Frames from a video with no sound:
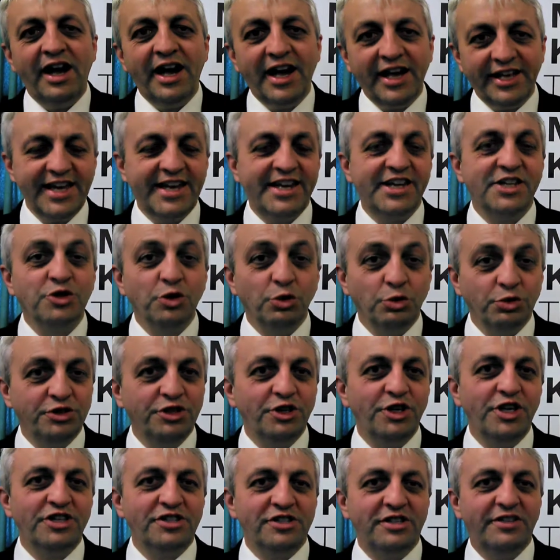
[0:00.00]
Again,
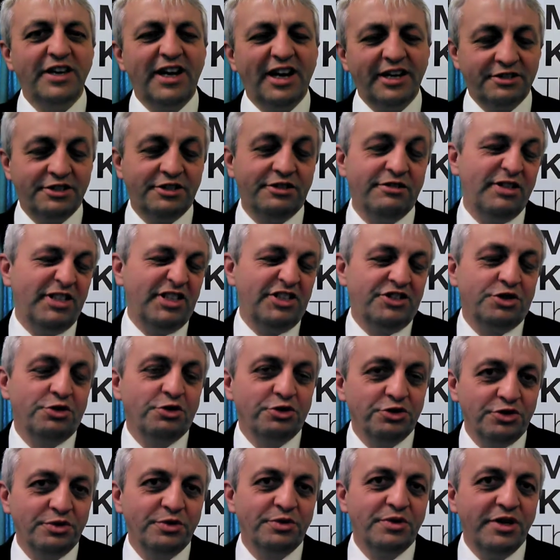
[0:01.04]
the St
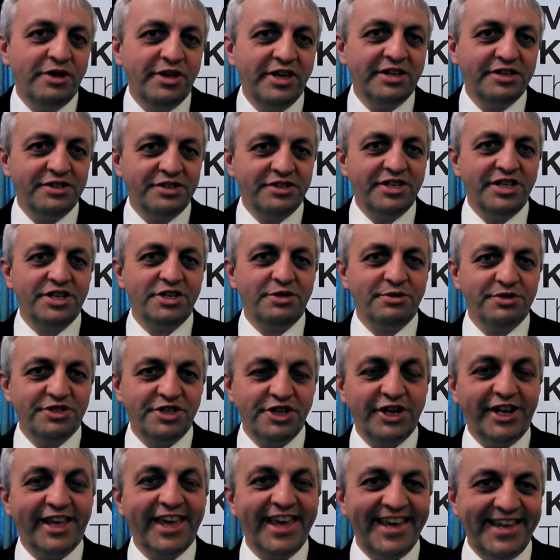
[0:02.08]
Austell and Newquay constituency
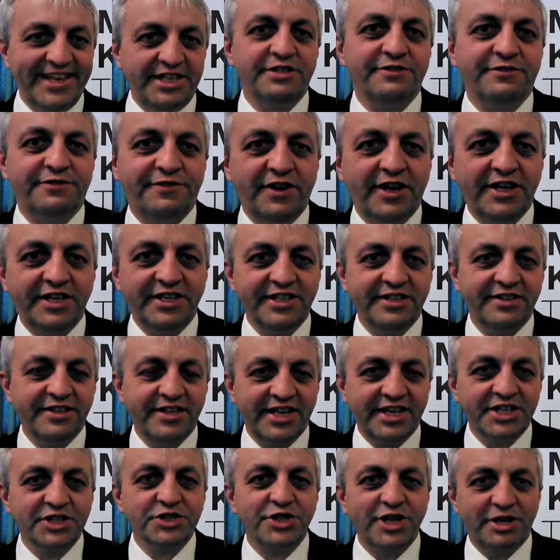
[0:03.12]
are keen to fight at the
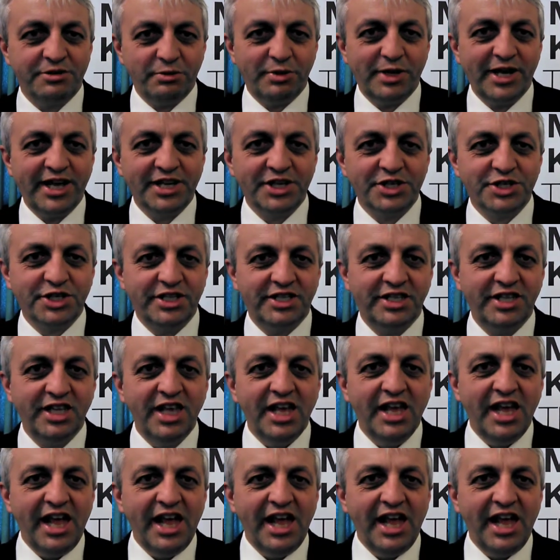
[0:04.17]
next general election.